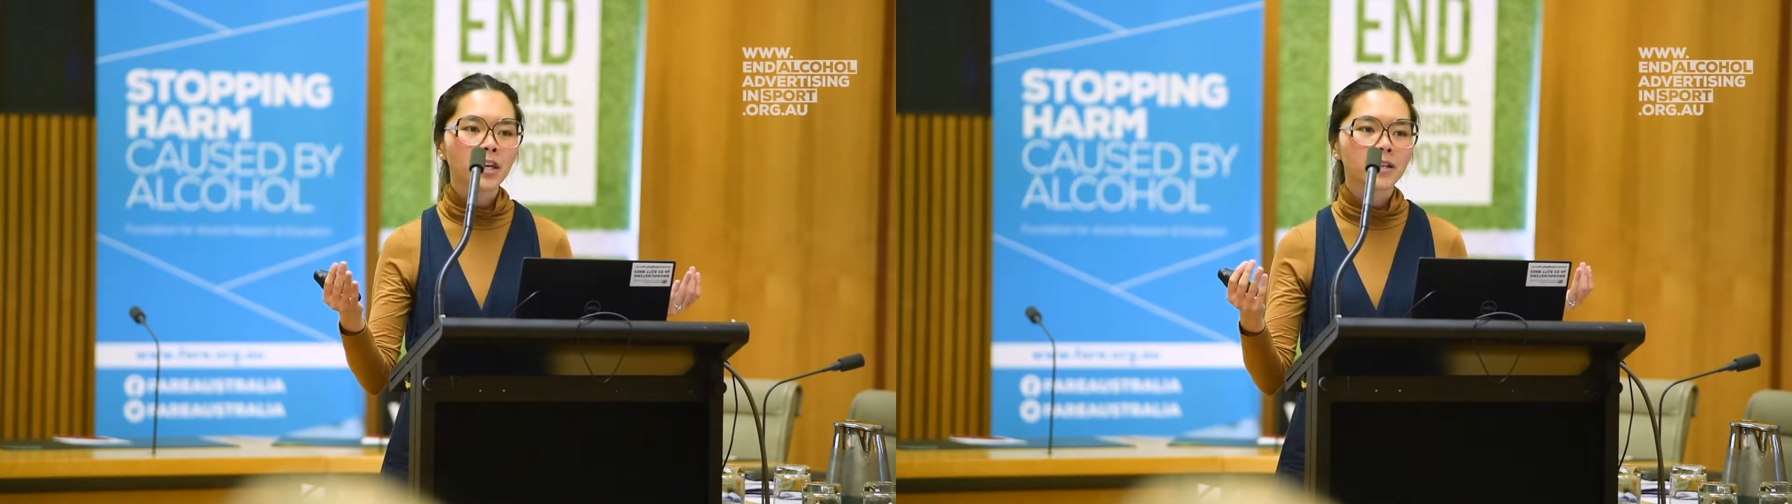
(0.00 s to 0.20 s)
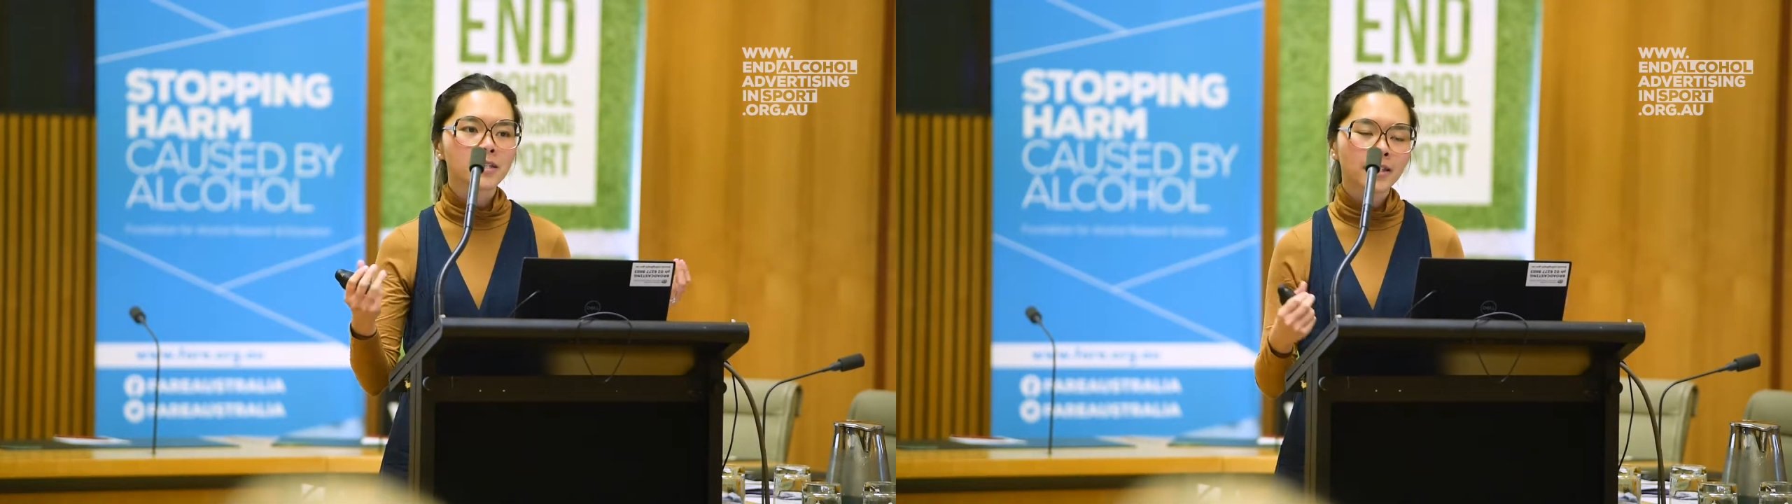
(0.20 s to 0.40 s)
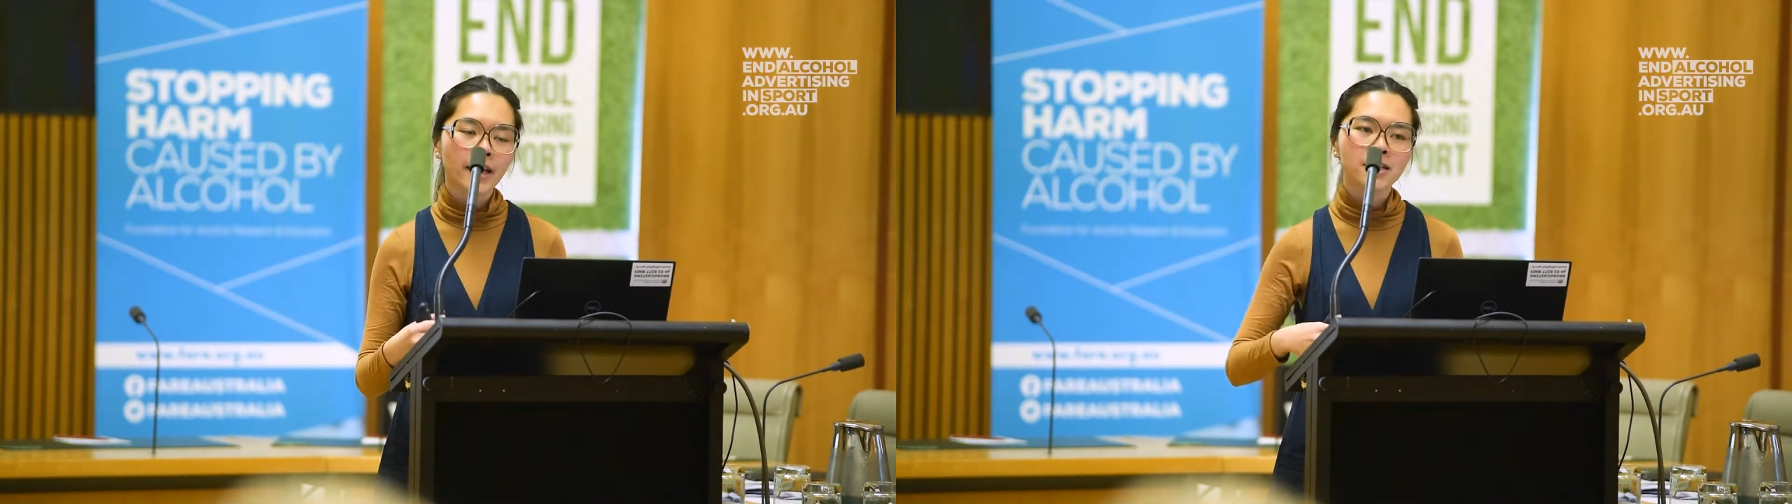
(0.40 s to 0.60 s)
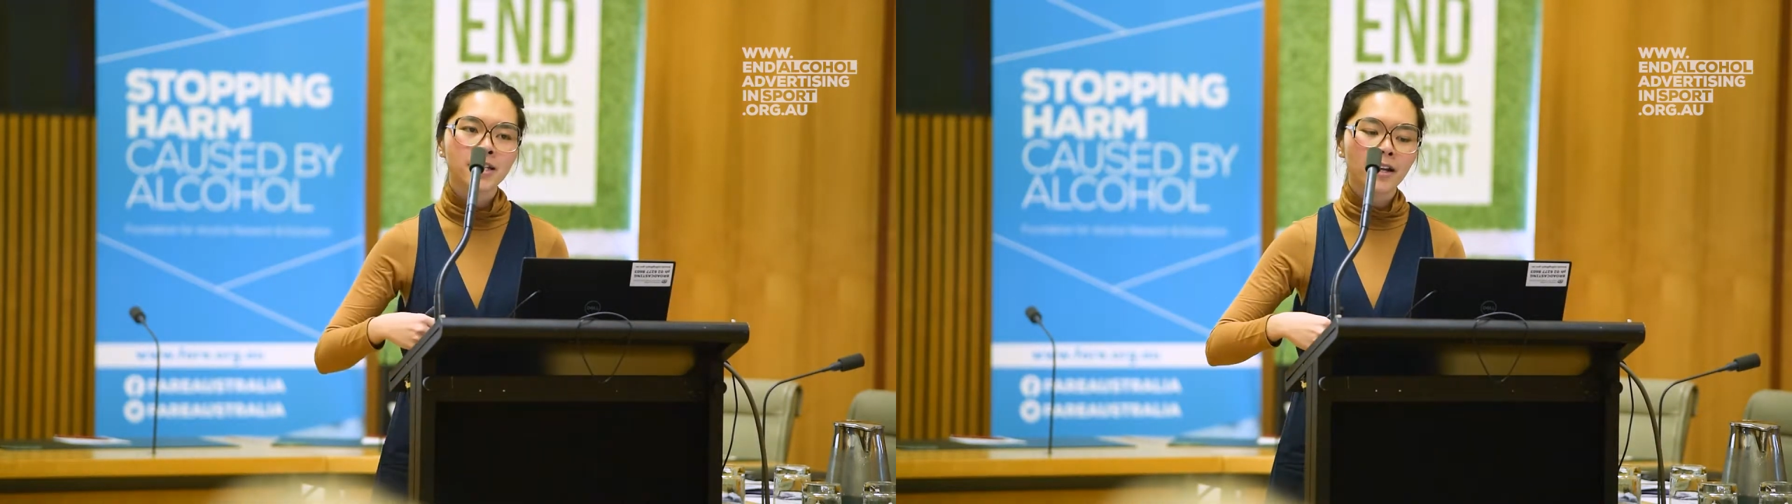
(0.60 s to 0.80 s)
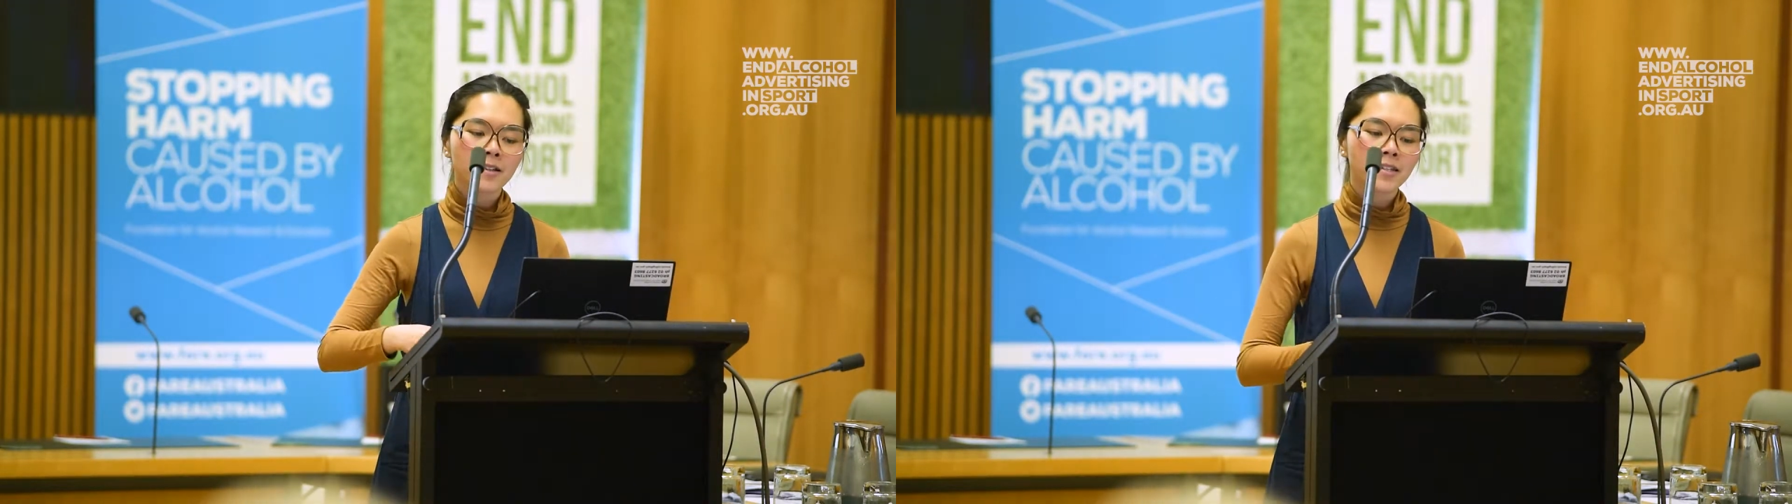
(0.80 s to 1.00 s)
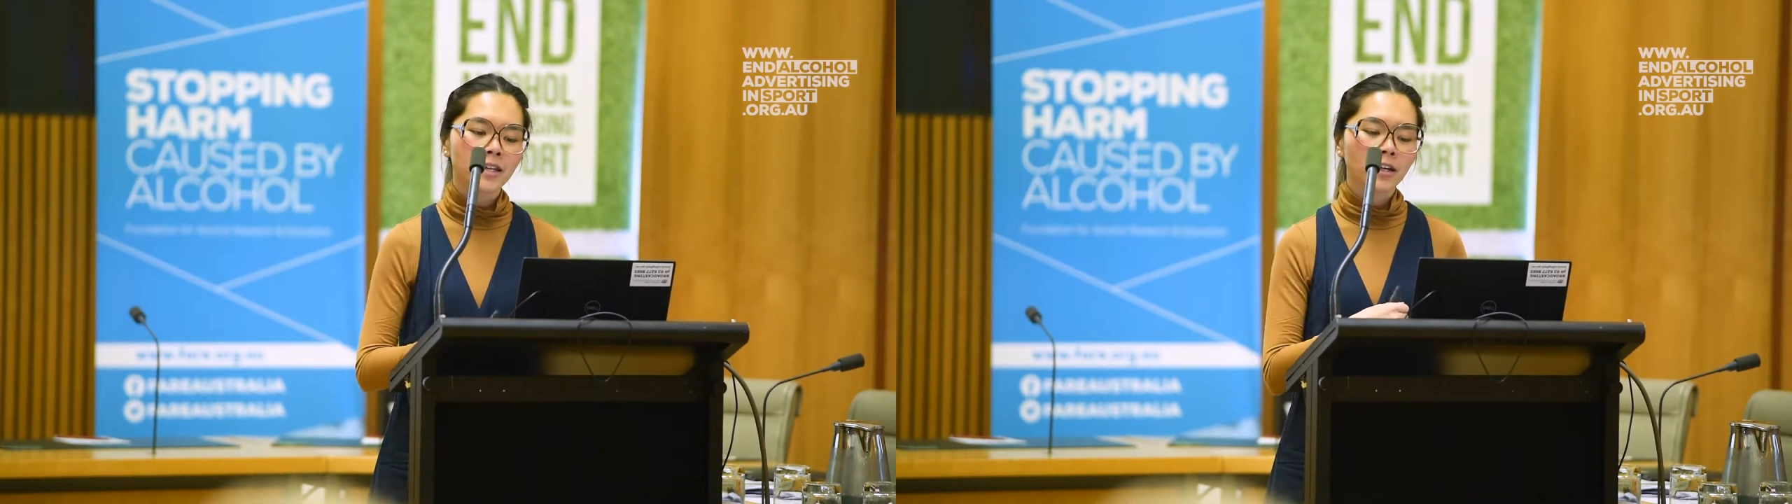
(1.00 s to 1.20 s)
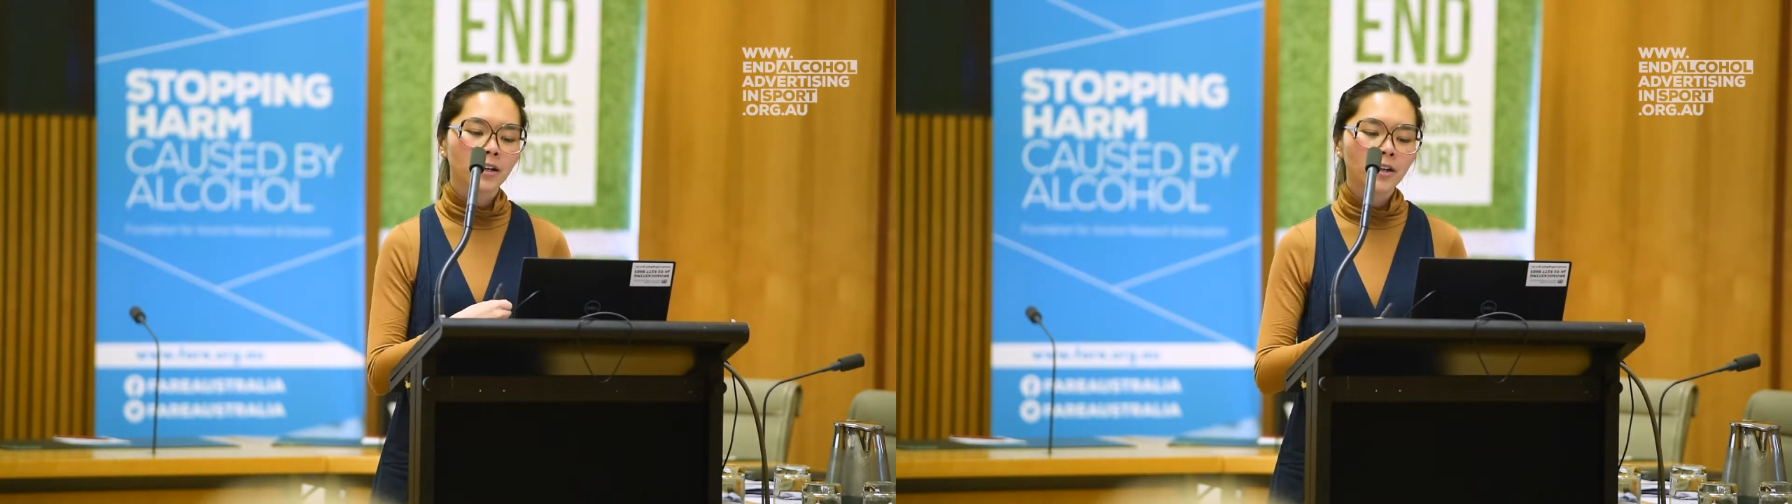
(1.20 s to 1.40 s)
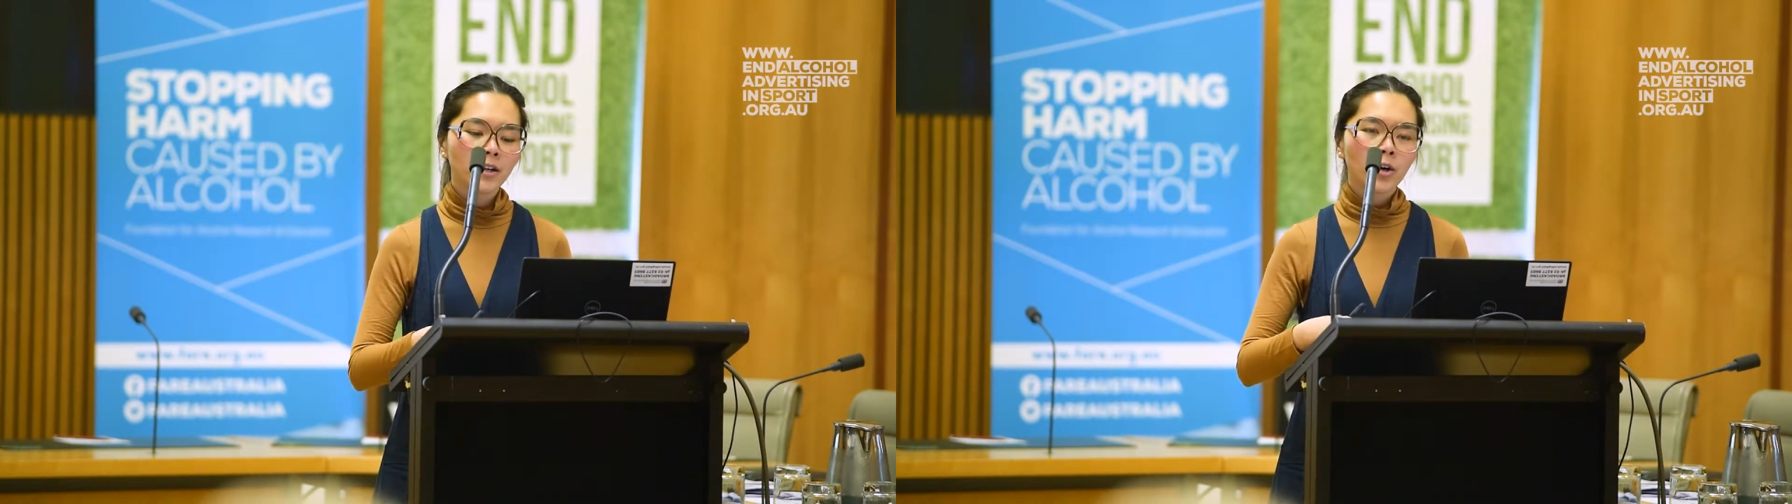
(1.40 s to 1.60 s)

things like dancing